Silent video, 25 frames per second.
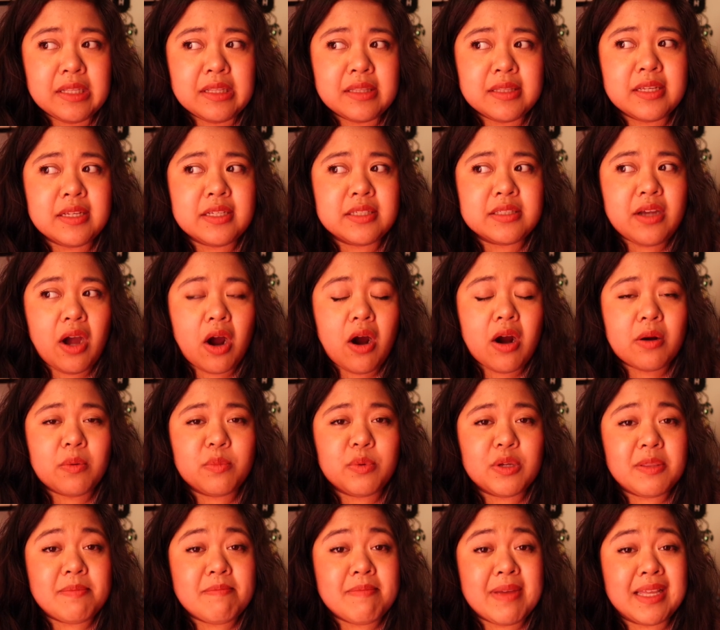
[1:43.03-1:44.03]
These are
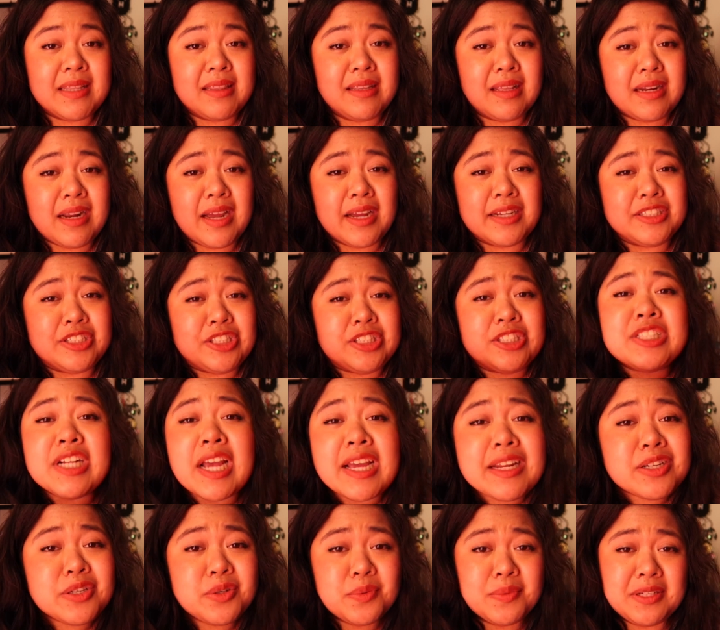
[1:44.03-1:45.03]
with men that I
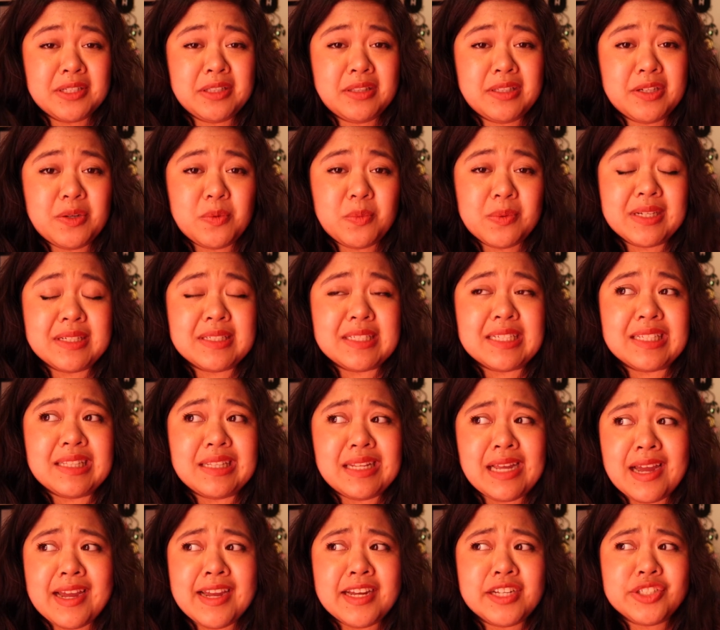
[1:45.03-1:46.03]
genuinely really
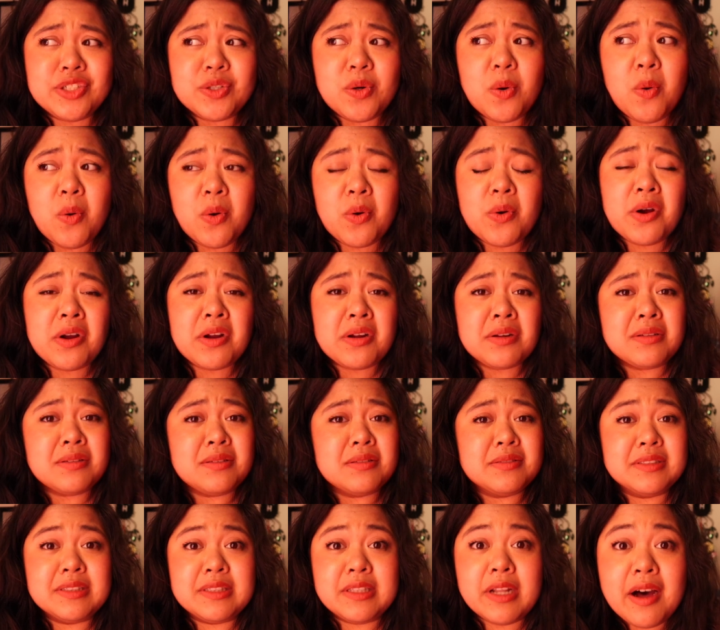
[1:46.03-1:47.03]
liked or
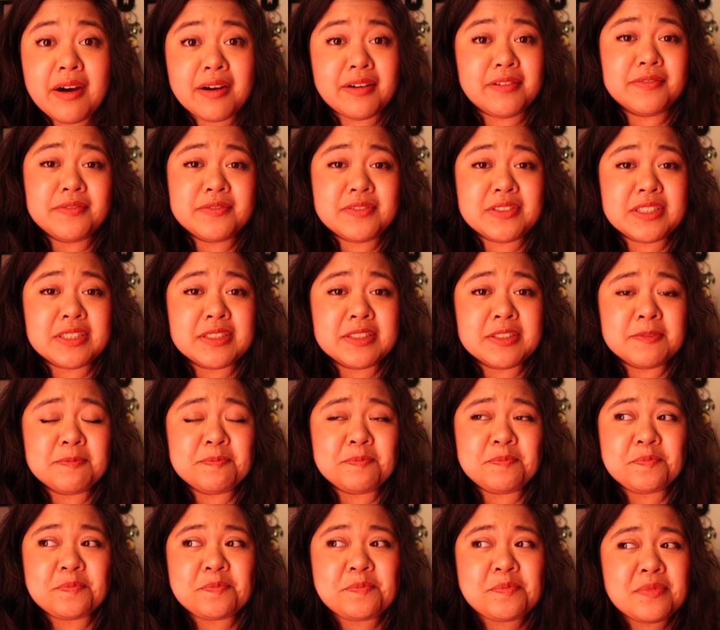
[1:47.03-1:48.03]
loved.
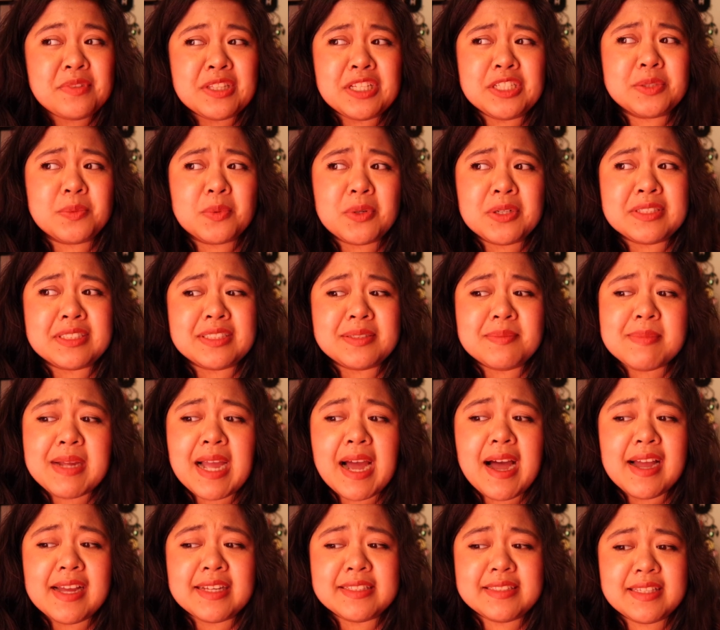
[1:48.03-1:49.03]
These weren't some
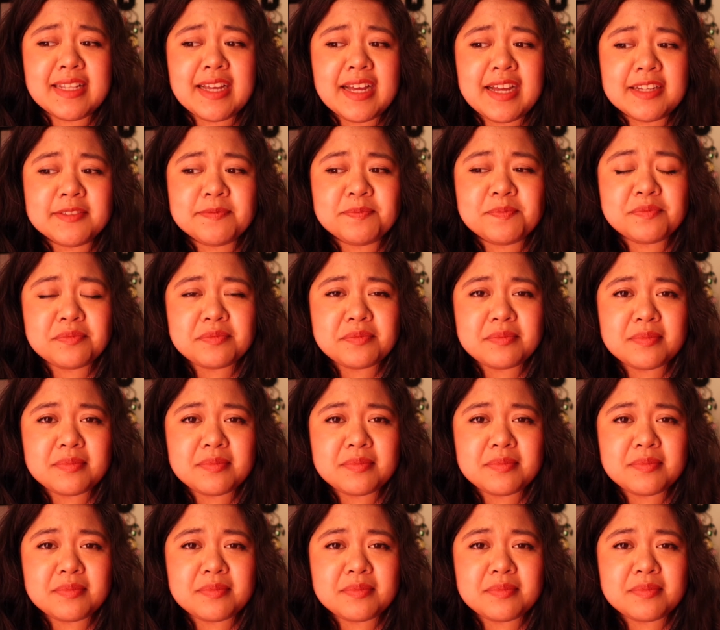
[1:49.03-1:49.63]
guys that